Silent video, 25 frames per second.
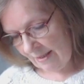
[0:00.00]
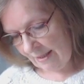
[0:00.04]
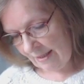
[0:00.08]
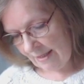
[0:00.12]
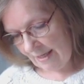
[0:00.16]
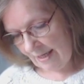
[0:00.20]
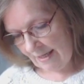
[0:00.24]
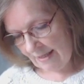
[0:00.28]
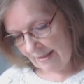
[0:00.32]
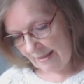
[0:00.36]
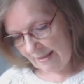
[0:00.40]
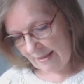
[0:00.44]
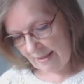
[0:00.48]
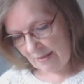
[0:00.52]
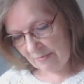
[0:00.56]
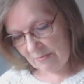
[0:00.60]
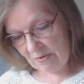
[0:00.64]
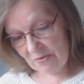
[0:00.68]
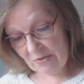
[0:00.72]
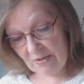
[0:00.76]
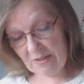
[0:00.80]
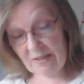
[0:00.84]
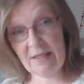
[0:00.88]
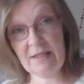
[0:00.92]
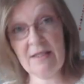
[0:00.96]
are the colours I'm
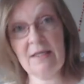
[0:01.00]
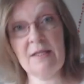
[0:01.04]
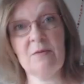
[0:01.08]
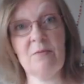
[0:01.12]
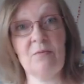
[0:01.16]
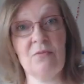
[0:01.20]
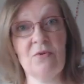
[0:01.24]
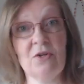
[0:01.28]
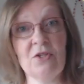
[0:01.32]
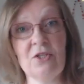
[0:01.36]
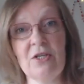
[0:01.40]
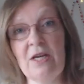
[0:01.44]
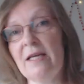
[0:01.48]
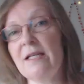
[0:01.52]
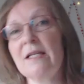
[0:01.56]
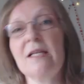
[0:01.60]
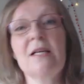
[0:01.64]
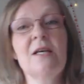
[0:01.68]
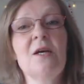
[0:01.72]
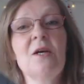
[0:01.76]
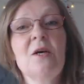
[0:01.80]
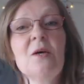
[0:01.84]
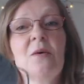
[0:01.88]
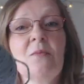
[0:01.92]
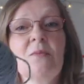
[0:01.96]
using in this project.
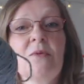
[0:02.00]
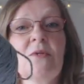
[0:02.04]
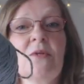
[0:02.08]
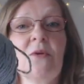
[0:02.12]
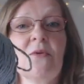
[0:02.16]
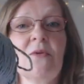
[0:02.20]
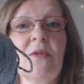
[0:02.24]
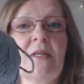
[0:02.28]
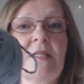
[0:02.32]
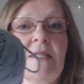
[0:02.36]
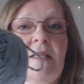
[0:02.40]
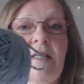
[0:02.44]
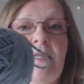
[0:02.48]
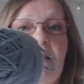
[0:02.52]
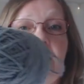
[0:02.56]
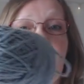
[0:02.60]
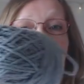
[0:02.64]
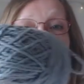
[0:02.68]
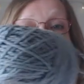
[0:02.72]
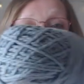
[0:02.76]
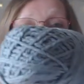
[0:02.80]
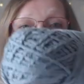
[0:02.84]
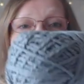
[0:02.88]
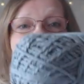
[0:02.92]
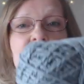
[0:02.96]
So there's
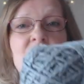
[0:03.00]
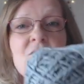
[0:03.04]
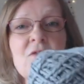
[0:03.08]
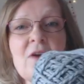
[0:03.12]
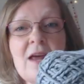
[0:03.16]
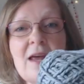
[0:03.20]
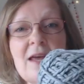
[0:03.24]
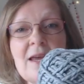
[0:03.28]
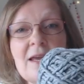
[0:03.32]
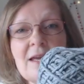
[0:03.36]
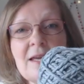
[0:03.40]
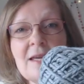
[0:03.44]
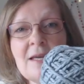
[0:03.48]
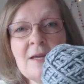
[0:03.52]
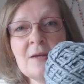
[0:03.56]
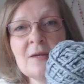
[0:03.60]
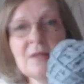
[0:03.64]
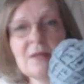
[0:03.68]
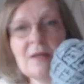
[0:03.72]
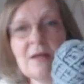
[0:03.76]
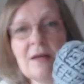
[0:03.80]
a grey.